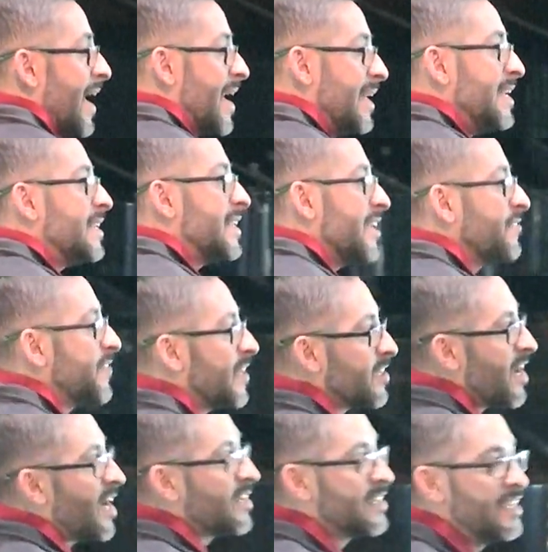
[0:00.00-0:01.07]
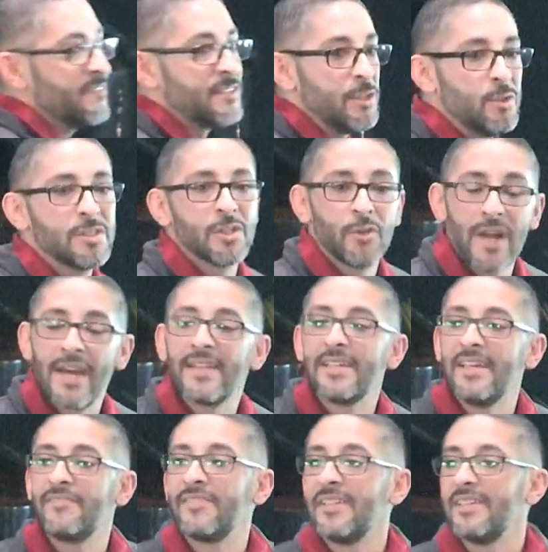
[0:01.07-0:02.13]
Any gift that God gives you is a grand
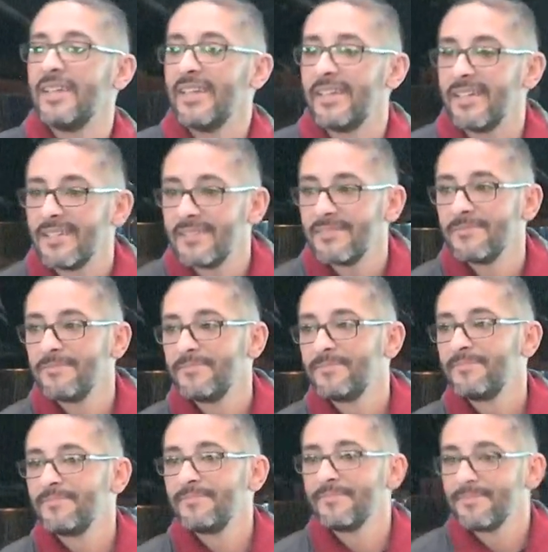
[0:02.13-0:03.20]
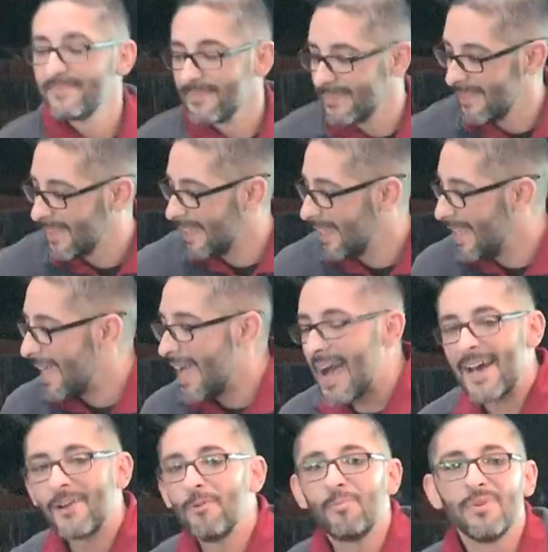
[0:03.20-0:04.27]
gift indeed.
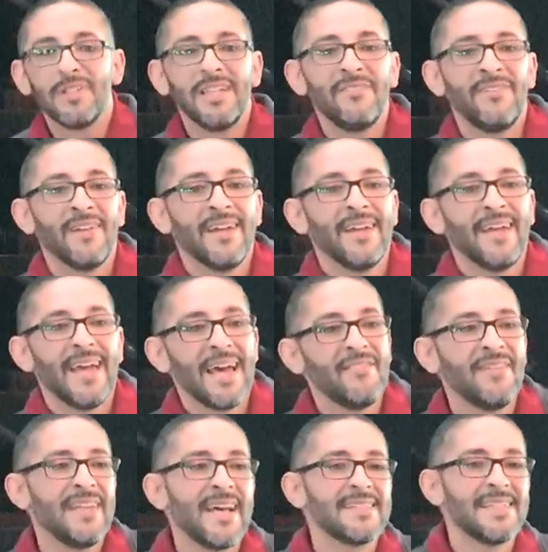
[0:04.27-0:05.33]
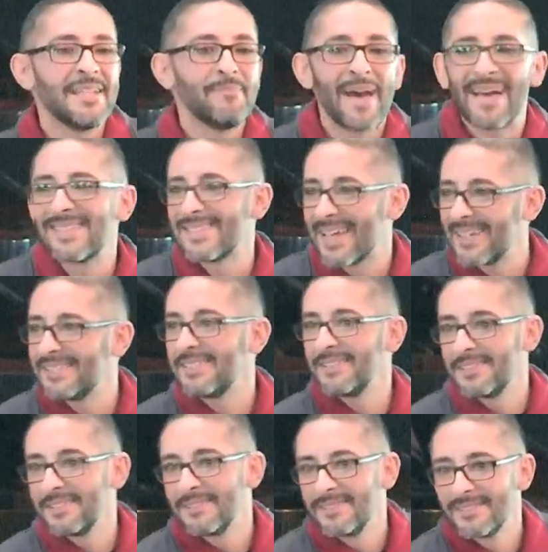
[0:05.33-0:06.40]
I don't believe heaven has any bad sides.
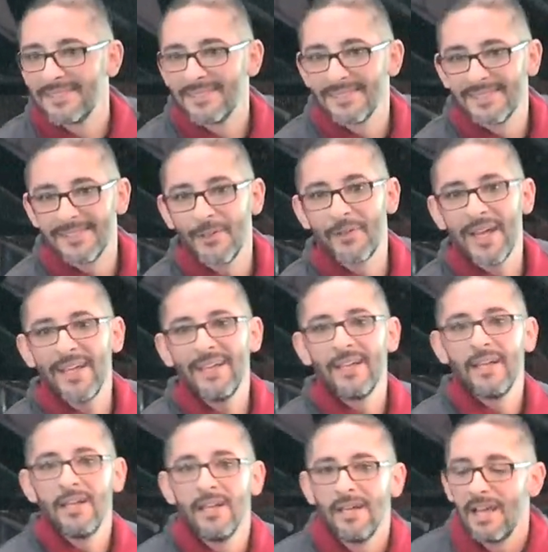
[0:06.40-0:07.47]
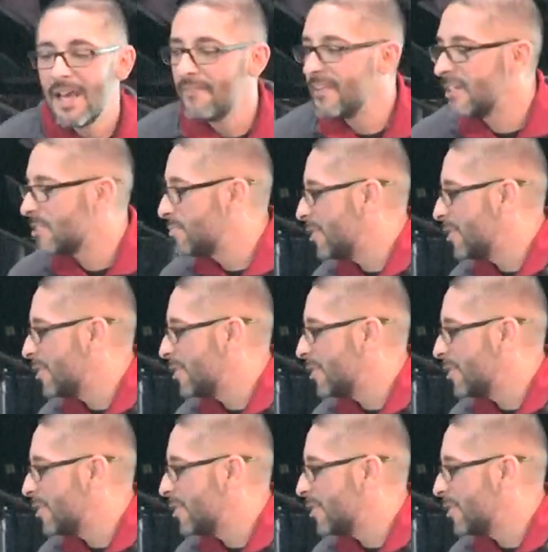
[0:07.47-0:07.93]
Okay? Heaven is